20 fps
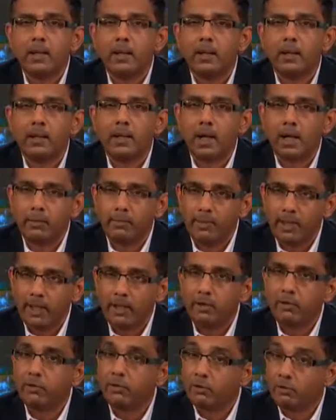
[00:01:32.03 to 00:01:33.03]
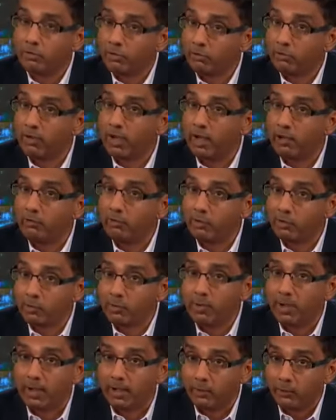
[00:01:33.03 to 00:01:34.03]
uh, and made to, to change
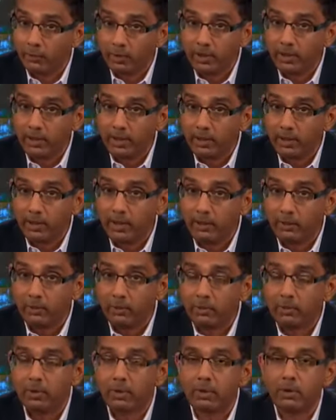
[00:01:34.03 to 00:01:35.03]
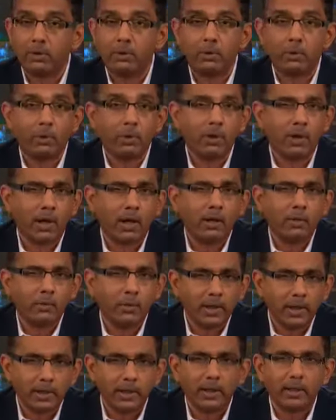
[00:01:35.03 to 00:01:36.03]
its mind willingly or, or
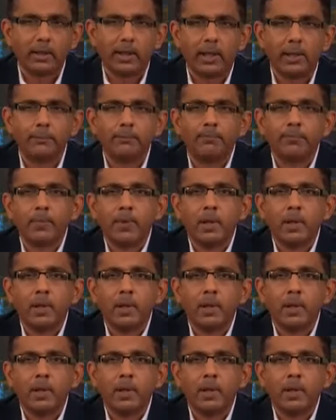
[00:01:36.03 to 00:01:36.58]
unwillingly.